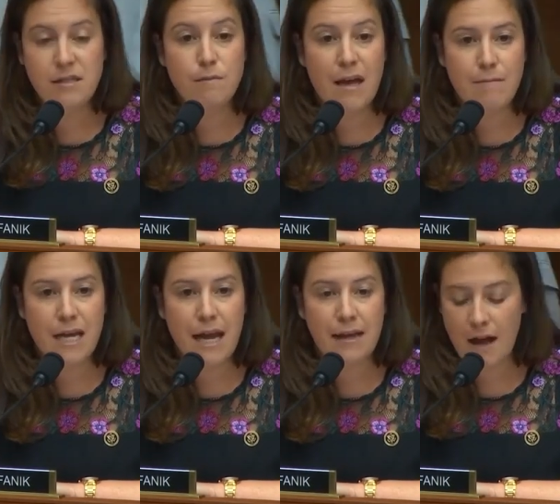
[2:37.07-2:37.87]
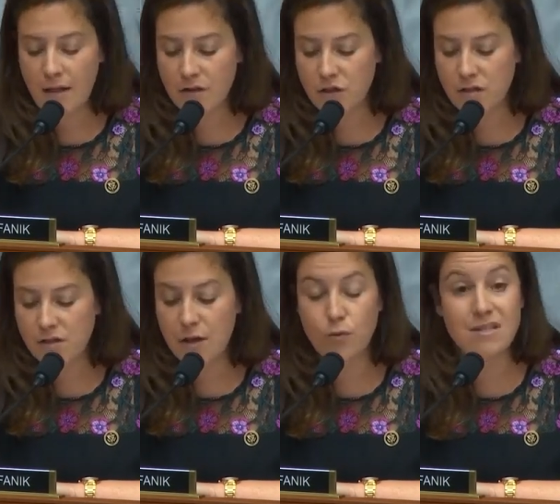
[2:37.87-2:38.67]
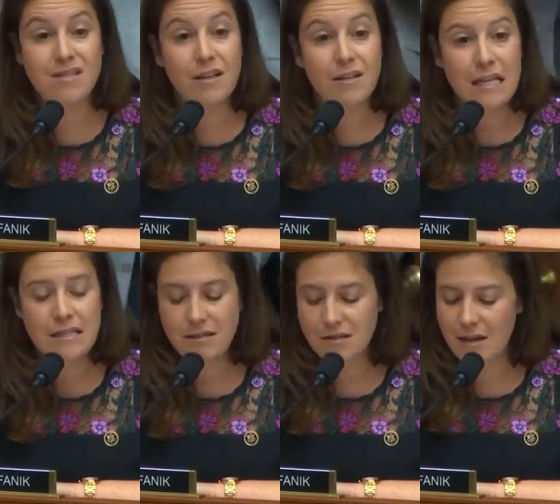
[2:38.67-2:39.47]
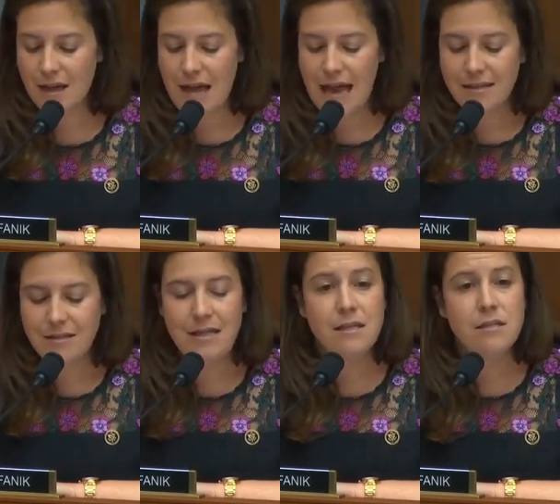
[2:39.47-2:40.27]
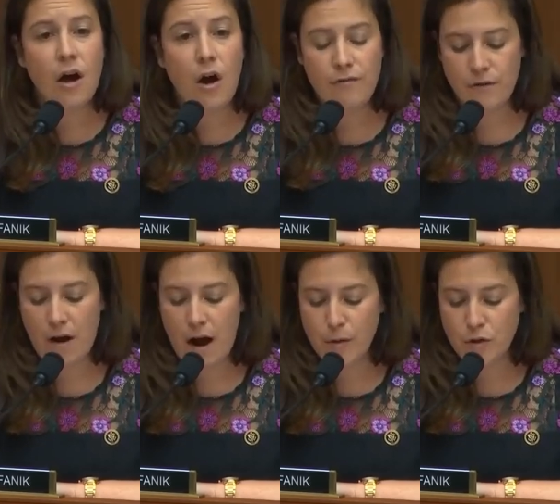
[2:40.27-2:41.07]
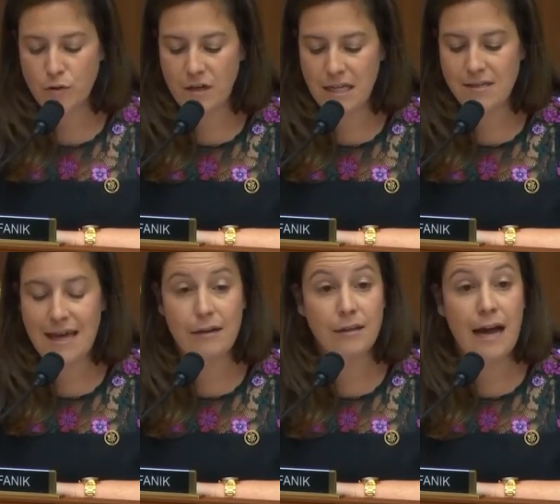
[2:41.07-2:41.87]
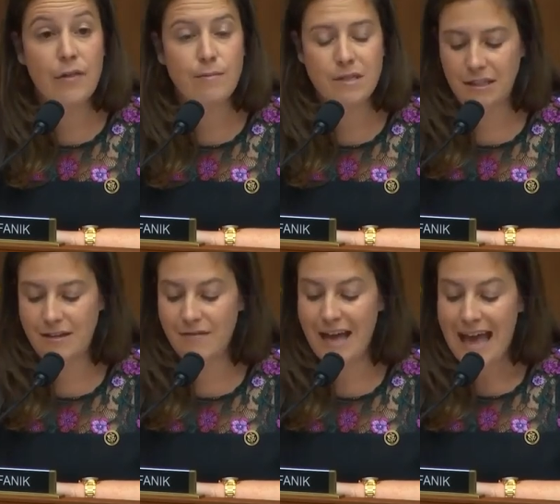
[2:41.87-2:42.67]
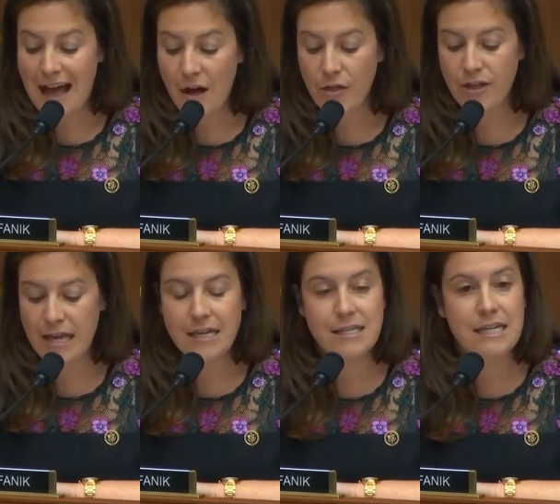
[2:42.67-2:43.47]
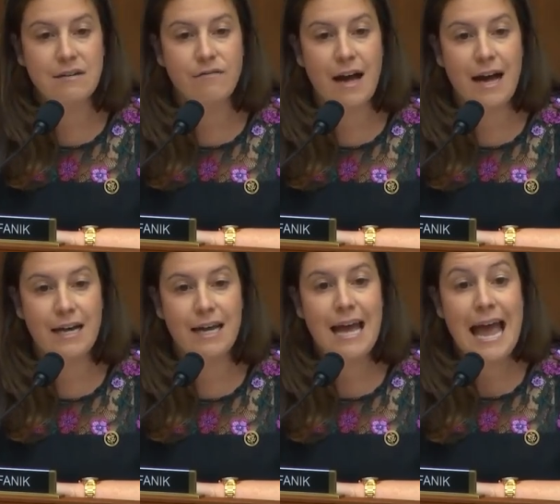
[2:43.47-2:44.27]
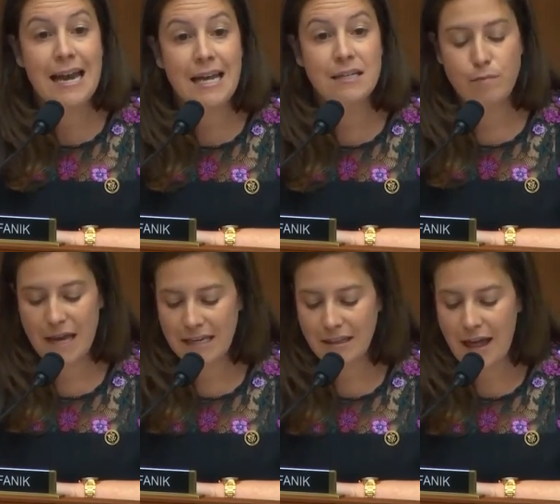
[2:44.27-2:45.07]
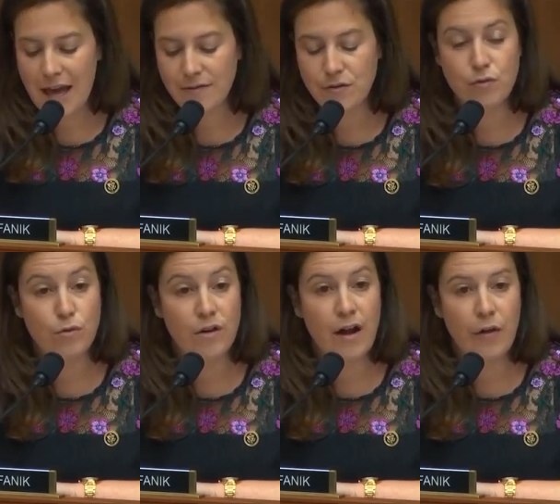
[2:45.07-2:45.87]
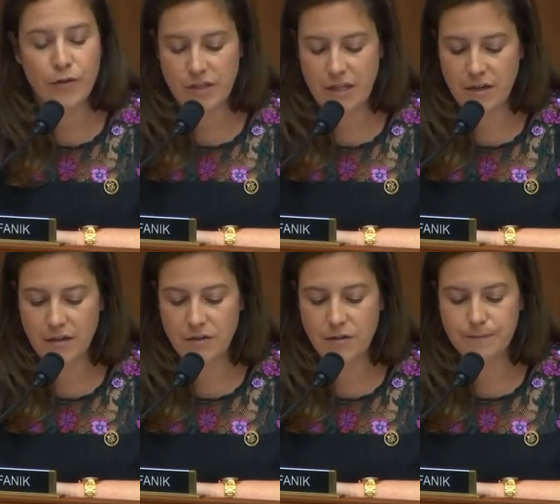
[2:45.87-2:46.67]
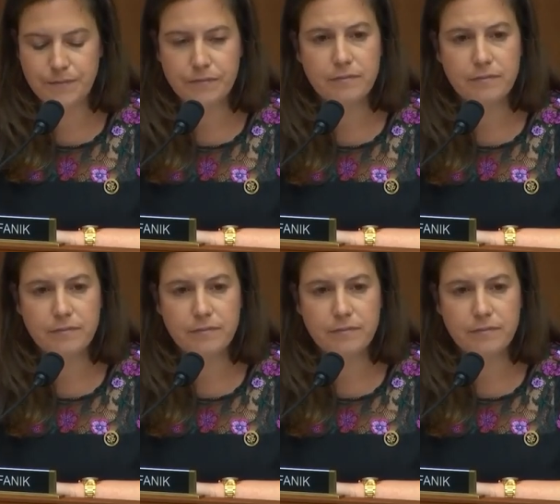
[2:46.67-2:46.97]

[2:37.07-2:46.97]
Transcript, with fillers: This amendment acknowledges their resilience and seeks to offer opportunities that allow them to live healthy, dignified, and independent lives through their elder years.